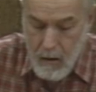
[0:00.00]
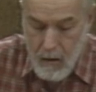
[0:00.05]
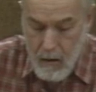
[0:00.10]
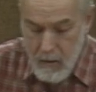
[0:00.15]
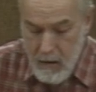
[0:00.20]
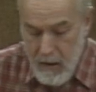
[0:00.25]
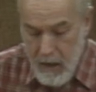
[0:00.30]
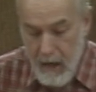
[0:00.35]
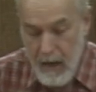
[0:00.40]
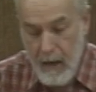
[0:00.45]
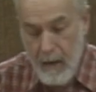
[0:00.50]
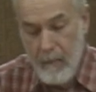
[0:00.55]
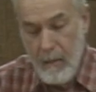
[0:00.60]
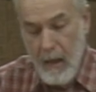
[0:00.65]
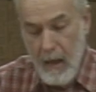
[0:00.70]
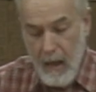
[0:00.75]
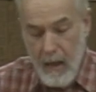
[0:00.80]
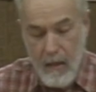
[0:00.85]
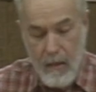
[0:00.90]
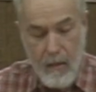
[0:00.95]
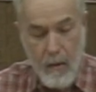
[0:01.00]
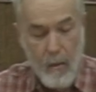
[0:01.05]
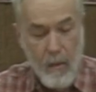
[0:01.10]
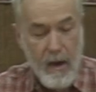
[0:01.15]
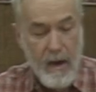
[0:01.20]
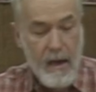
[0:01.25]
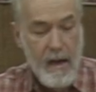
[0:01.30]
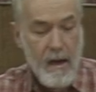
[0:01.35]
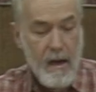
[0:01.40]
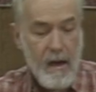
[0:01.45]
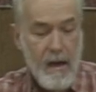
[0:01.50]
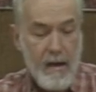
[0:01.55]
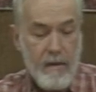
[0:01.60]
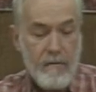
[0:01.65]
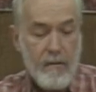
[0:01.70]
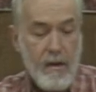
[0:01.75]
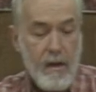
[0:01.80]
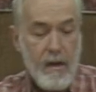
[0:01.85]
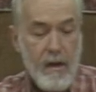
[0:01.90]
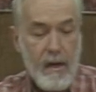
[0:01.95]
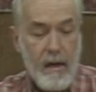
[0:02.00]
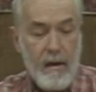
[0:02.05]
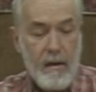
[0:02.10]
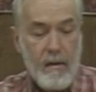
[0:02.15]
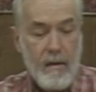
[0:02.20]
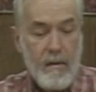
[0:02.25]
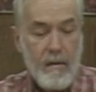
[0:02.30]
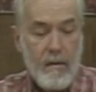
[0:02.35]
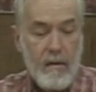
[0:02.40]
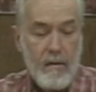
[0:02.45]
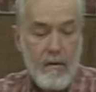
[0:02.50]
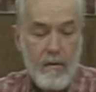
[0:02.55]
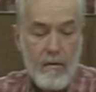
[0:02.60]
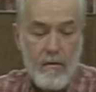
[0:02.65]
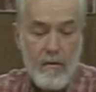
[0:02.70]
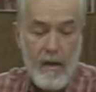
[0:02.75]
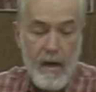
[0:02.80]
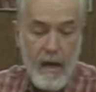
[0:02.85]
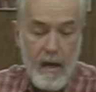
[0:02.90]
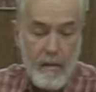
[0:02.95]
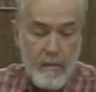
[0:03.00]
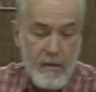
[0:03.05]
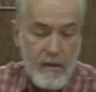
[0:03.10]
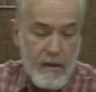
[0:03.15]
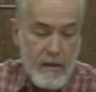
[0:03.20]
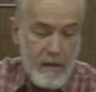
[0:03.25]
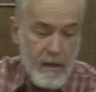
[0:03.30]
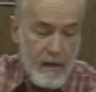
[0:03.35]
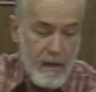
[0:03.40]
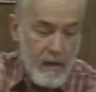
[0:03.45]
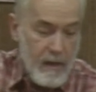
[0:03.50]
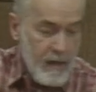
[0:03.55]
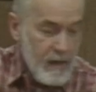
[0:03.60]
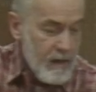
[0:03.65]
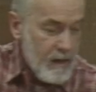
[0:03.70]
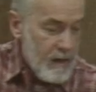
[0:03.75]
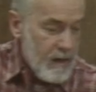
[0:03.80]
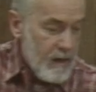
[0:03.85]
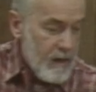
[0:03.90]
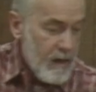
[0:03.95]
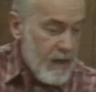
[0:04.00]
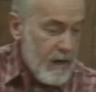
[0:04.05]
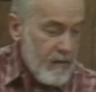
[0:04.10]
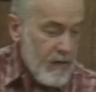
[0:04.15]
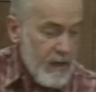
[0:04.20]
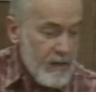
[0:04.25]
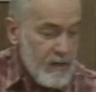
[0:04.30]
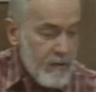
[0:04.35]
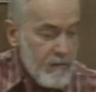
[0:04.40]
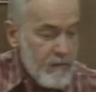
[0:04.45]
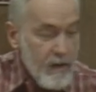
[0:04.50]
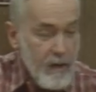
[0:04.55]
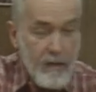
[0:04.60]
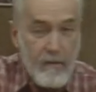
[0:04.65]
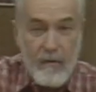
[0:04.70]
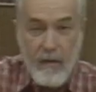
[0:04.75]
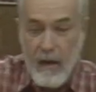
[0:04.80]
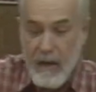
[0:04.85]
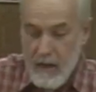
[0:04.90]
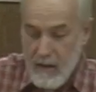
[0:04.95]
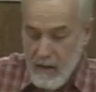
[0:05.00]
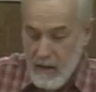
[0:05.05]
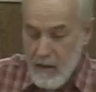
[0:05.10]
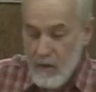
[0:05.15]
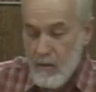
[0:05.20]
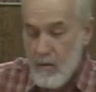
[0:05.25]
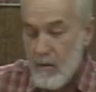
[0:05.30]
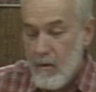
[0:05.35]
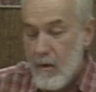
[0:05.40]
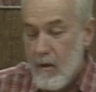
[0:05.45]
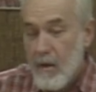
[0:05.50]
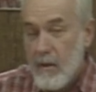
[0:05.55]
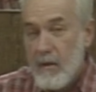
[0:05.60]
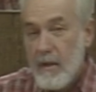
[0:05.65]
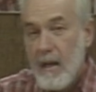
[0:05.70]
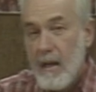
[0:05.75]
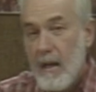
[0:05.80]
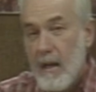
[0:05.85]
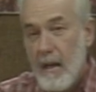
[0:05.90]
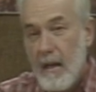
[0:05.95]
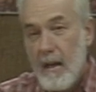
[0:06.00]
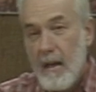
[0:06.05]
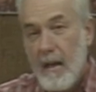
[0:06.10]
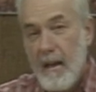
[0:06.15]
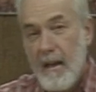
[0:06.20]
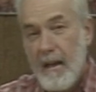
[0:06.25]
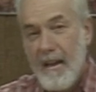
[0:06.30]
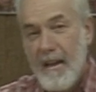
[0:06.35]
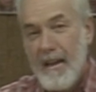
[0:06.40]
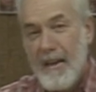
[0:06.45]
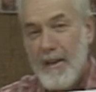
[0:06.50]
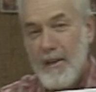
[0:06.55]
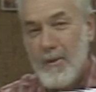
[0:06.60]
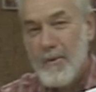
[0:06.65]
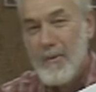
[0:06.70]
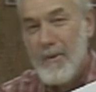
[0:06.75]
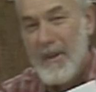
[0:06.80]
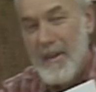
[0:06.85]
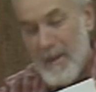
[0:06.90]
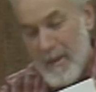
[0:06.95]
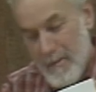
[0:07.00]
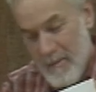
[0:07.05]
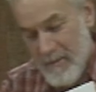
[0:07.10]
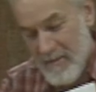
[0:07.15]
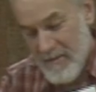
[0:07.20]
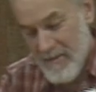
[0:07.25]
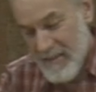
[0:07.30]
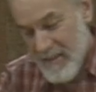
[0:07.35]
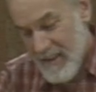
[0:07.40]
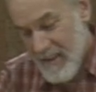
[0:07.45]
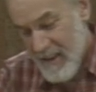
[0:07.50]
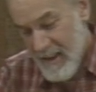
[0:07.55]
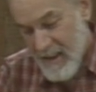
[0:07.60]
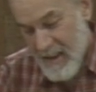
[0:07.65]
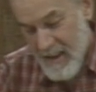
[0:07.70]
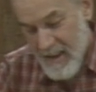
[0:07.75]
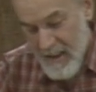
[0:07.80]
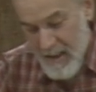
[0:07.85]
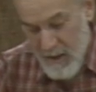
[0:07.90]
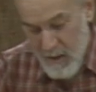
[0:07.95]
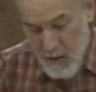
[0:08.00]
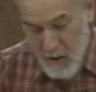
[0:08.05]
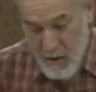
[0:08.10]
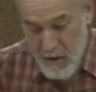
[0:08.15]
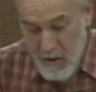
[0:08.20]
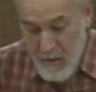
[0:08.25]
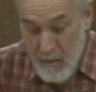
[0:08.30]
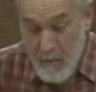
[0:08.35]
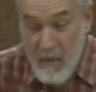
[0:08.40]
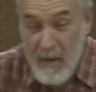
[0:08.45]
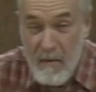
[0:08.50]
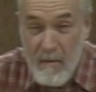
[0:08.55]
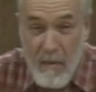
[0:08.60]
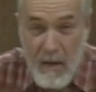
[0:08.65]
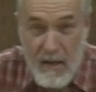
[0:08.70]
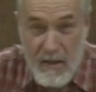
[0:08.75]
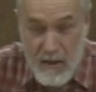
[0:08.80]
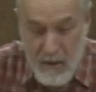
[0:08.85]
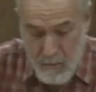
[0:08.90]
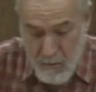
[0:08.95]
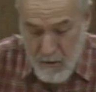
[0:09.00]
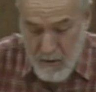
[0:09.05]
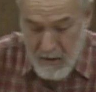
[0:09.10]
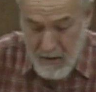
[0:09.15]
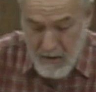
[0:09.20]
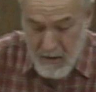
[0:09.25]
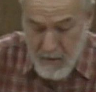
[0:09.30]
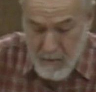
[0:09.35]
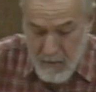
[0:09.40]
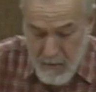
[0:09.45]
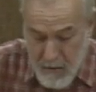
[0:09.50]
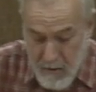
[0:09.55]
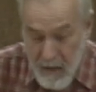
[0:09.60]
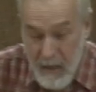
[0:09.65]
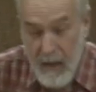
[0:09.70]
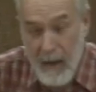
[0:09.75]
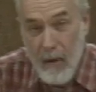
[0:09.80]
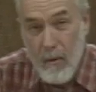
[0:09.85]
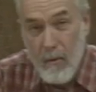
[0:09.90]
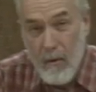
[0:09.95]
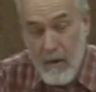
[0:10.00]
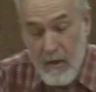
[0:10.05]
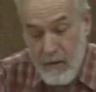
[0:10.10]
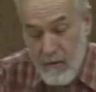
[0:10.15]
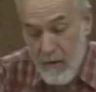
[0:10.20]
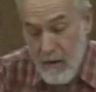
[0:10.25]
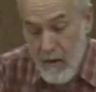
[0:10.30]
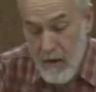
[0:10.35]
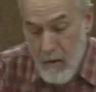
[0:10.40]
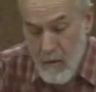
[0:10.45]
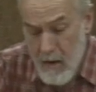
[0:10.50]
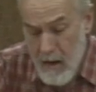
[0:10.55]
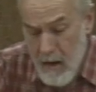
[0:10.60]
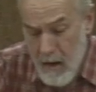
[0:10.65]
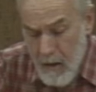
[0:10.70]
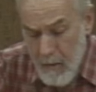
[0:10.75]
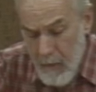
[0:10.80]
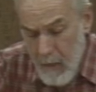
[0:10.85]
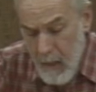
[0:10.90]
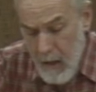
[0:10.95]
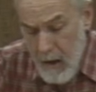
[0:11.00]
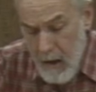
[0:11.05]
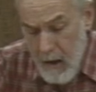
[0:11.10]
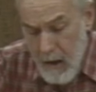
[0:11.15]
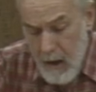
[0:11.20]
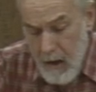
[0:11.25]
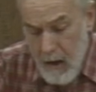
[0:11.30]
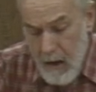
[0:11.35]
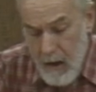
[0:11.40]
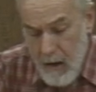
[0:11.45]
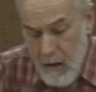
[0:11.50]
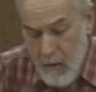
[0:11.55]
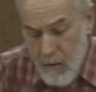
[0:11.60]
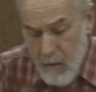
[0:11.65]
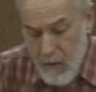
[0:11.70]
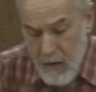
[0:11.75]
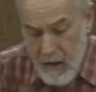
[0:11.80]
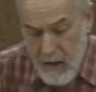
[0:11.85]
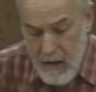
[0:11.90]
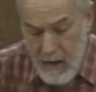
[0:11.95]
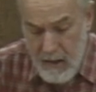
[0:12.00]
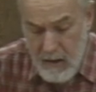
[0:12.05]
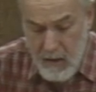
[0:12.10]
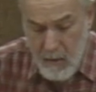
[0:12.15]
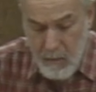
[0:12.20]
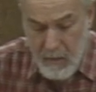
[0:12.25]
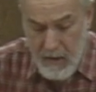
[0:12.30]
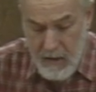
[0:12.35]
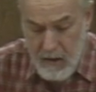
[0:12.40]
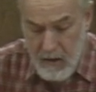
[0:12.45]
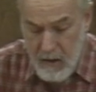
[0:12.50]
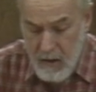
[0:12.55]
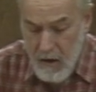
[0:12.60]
Okay, the way I've cut grips, I've had some very fancy tools, and here's one of them. Couldn't be much more simple, and it works very well. And what it is, a piece of